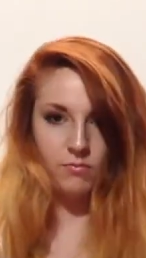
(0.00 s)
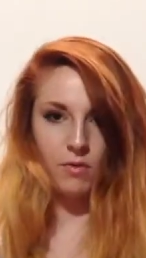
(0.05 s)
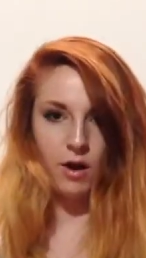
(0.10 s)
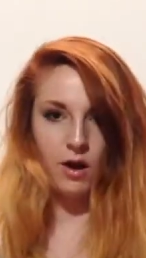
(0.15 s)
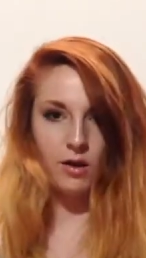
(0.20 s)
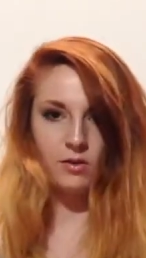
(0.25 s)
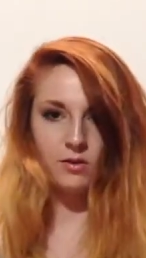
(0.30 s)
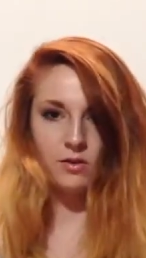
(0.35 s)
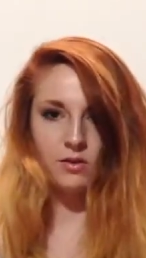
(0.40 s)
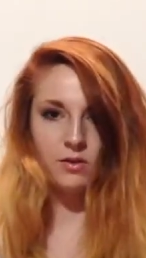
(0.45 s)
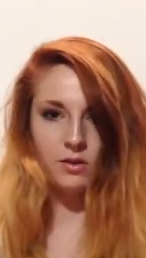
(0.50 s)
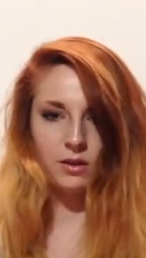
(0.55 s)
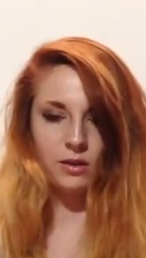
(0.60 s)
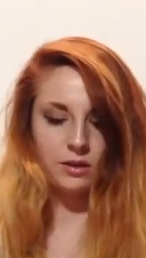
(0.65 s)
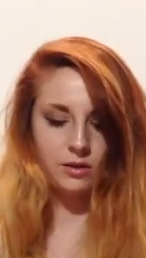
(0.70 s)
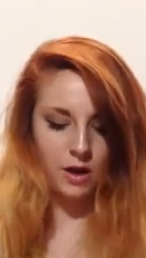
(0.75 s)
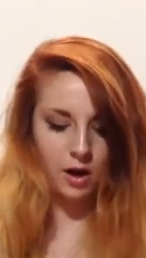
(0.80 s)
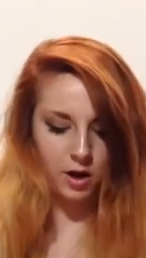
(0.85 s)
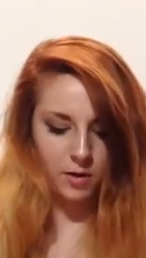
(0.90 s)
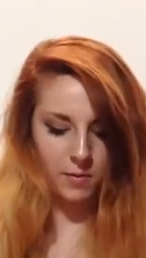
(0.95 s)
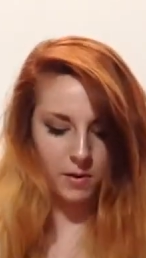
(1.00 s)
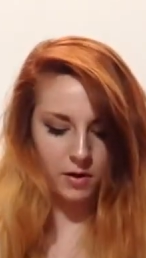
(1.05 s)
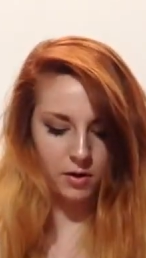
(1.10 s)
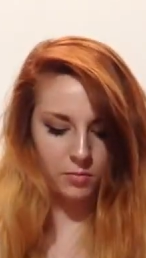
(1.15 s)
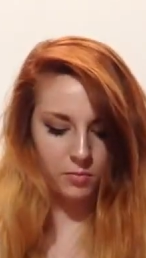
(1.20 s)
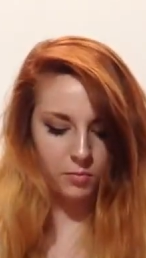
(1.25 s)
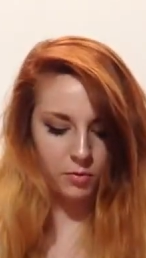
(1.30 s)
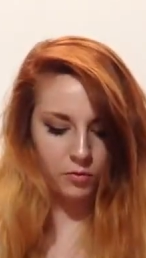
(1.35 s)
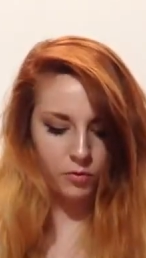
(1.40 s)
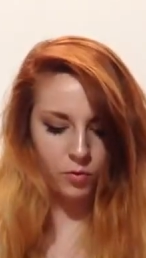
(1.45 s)
I just need to talk about them
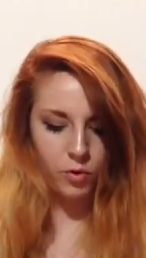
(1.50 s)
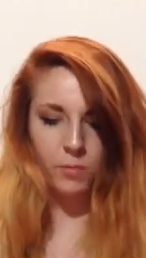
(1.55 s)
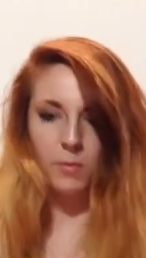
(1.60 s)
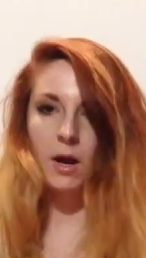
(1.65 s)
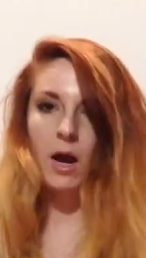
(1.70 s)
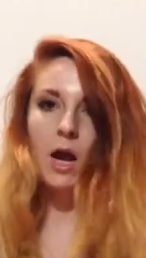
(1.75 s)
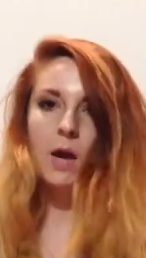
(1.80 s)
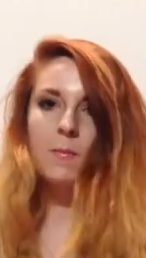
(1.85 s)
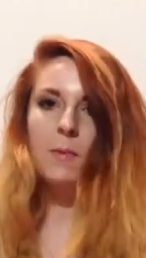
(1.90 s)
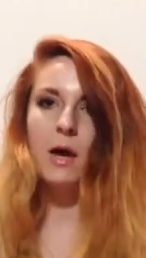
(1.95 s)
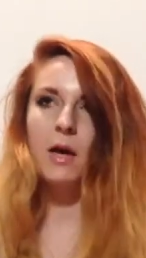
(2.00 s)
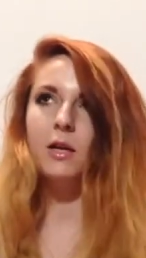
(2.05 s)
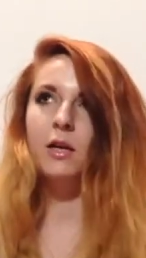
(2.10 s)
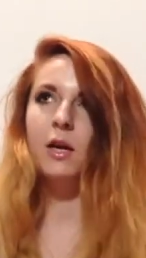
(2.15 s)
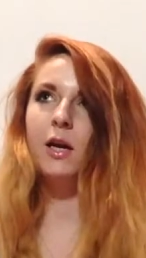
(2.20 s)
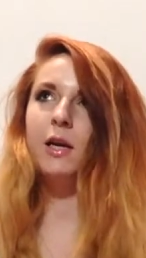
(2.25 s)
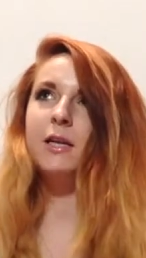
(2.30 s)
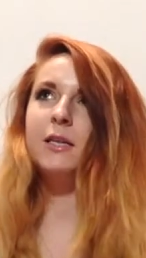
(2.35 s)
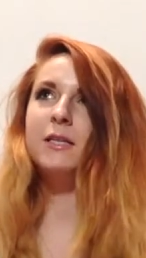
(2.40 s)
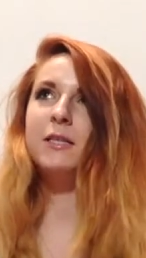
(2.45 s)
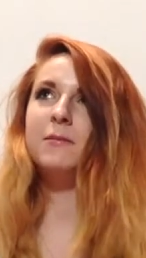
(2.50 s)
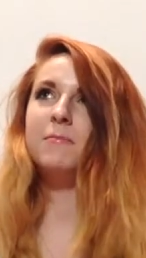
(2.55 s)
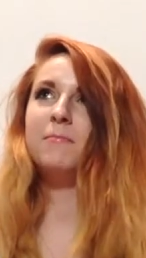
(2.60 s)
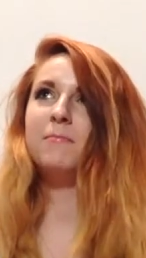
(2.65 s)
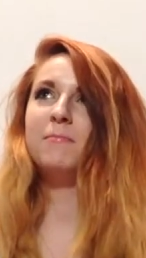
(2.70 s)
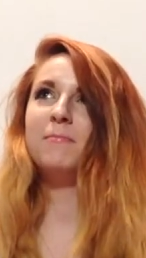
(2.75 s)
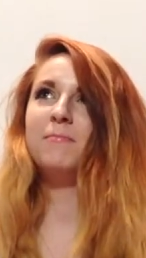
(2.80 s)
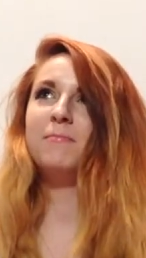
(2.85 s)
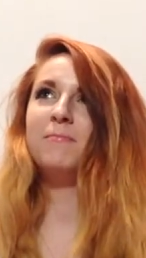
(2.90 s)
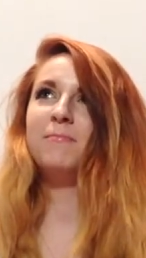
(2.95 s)
before my iPad dies.
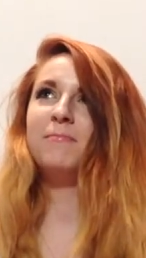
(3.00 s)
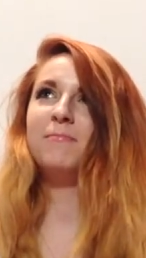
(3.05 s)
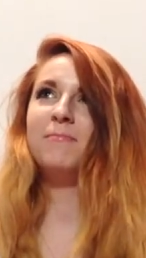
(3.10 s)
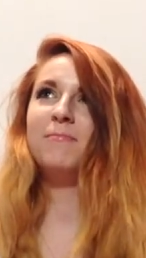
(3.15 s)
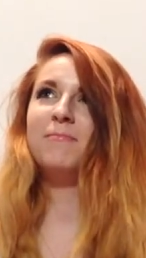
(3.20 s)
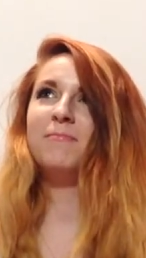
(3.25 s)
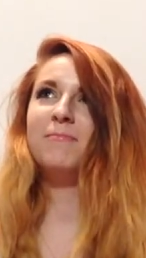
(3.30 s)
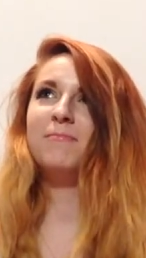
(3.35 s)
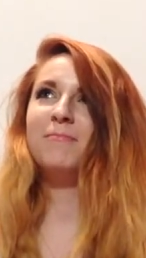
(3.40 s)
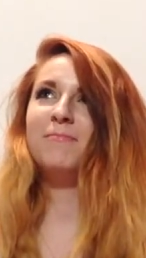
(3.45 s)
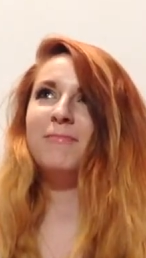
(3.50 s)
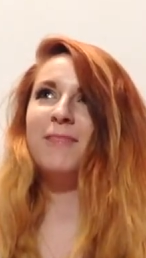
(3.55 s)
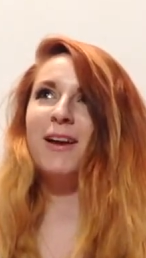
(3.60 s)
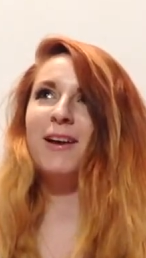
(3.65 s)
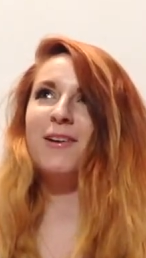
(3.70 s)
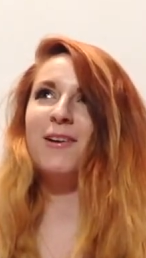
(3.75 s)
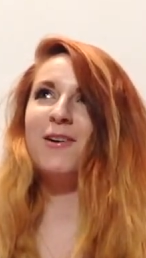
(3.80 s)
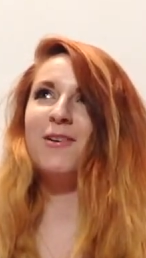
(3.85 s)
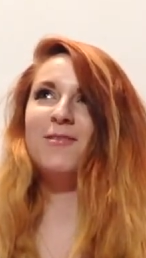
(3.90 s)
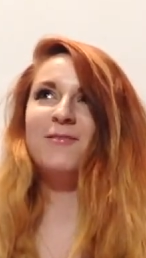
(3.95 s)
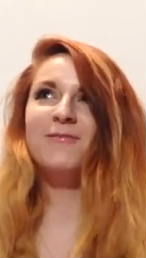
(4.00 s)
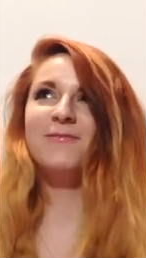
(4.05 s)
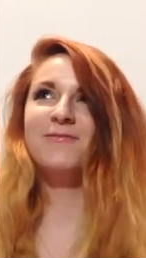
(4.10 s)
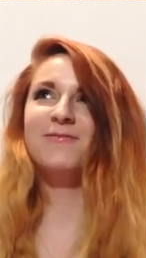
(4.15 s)
I know.